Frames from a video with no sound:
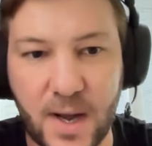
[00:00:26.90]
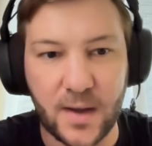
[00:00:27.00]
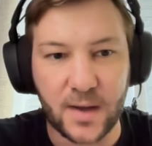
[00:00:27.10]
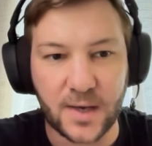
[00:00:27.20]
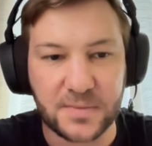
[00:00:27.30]

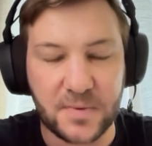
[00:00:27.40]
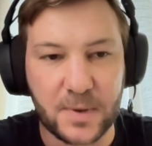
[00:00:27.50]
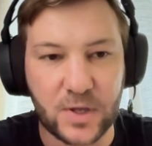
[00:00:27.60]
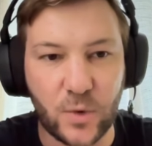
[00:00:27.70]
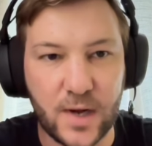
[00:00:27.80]
By accepting
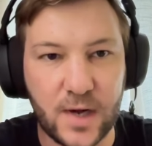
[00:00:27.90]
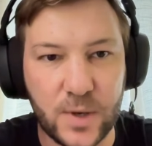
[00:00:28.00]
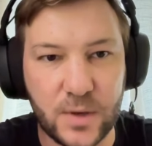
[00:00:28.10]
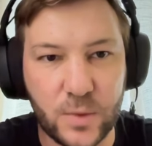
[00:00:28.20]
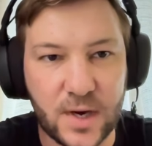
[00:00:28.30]
Bitcoin only,
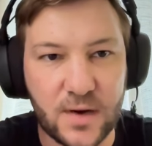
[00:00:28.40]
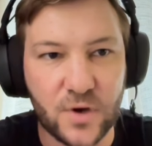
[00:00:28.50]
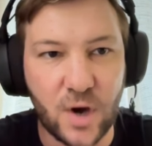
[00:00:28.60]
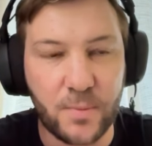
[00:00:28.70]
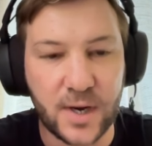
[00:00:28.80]
we don't have
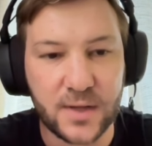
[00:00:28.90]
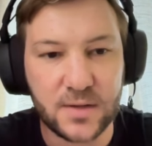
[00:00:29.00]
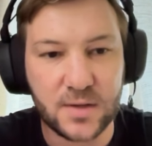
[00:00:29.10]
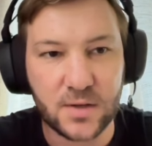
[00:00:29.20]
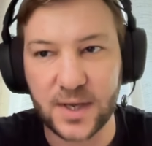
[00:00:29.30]
to operate
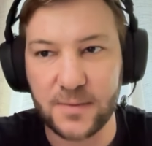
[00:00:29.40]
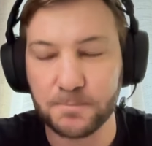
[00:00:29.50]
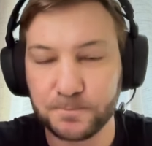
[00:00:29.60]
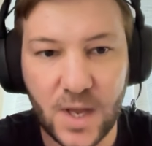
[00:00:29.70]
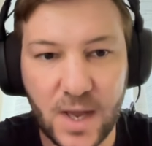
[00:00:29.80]

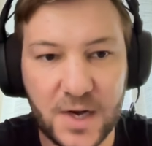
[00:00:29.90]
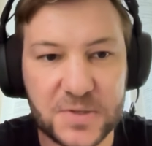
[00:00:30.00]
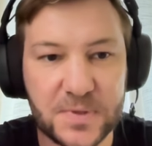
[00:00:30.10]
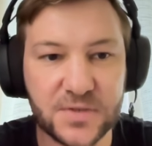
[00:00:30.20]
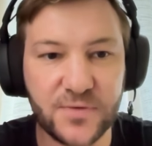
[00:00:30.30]
in any
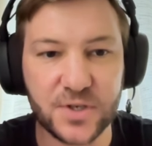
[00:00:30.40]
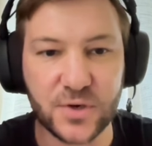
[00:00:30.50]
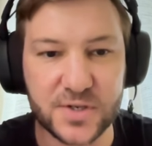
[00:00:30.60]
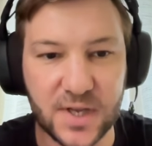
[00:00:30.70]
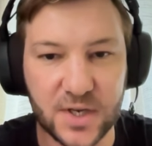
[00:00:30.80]
specific
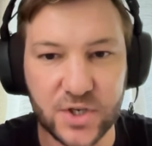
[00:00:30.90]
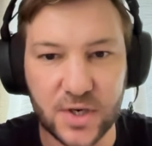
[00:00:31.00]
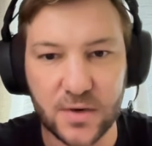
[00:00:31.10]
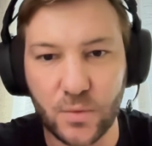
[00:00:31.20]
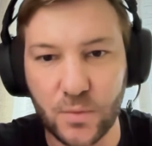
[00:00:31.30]

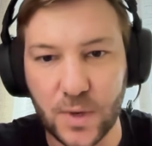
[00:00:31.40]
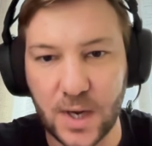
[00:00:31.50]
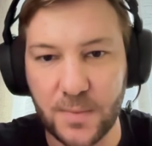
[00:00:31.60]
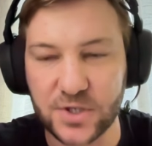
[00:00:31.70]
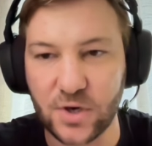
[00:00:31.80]
jurisdiction.
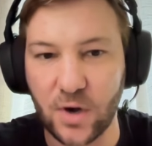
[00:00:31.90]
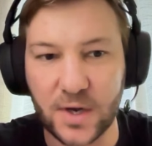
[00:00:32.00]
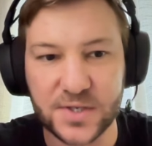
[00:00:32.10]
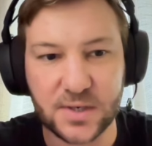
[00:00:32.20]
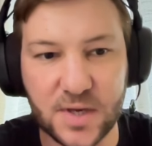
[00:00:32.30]
As long
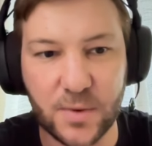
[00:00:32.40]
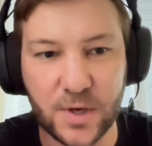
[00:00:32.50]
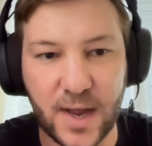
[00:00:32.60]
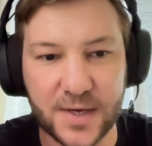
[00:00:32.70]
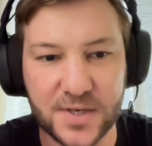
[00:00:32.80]
as someone
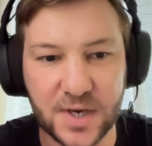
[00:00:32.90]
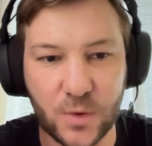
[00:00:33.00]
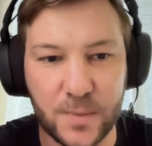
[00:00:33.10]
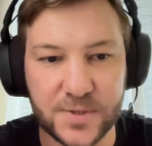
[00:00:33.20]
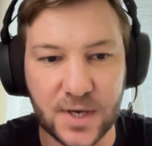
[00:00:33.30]
can access our
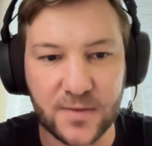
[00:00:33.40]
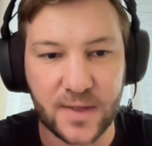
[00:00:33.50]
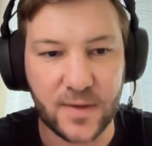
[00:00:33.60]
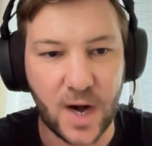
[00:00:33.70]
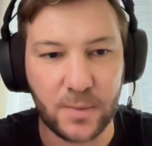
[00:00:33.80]
website
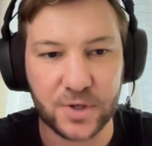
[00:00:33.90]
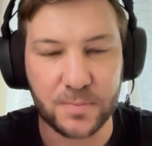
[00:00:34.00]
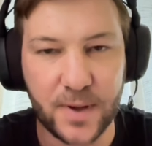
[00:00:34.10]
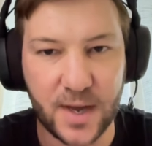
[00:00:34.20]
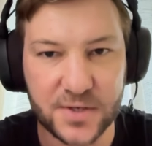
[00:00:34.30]
and they're able to
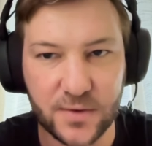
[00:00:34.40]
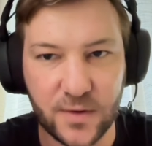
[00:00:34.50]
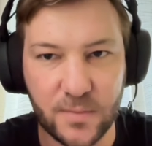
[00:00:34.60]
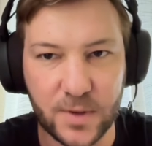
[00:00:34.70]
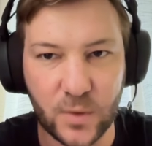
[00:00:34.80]
pass through
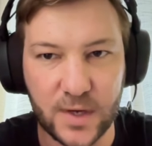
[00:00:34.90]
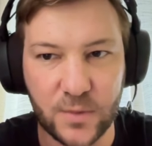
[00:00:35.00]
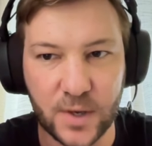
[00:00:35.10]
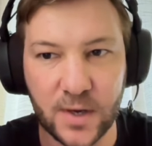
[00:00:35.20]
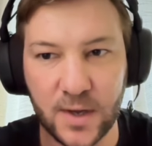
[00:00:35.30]
the Bitcoin
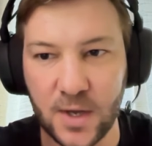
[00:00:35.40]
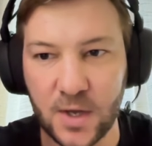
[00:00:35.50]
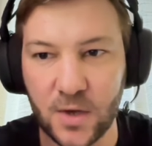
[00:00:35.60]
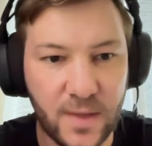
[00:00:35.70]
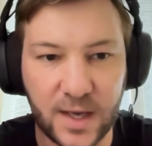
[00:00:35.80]
network,
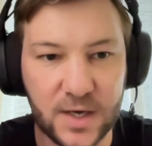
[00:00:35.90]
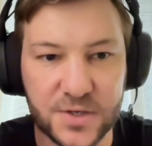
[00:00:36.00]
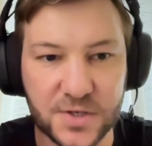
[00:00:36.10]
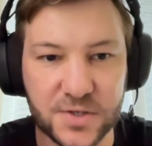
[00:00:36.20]
they can use our